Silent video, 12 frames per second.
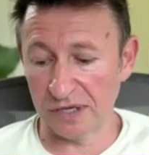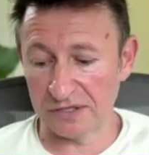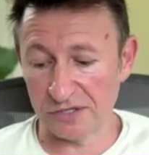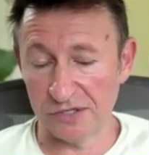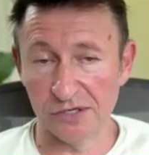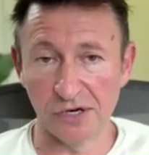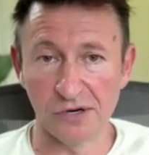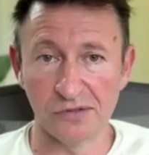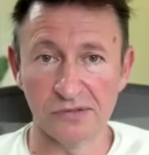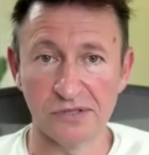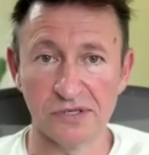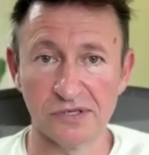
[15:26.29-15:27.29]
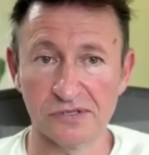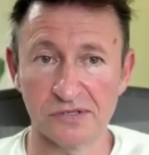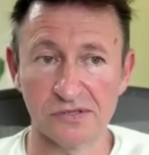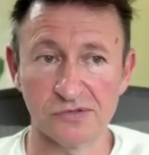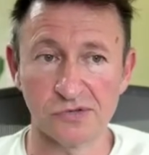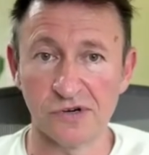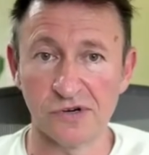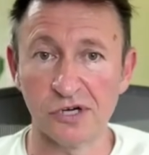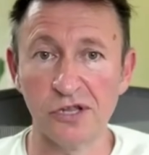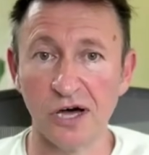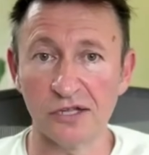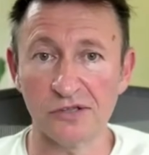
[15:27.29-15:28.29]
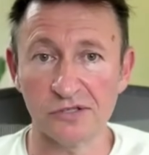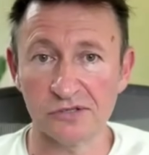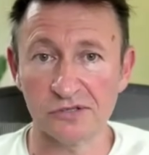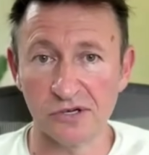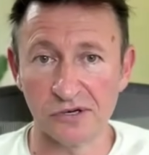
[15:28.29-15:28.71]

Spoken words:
SEO is sort of a glut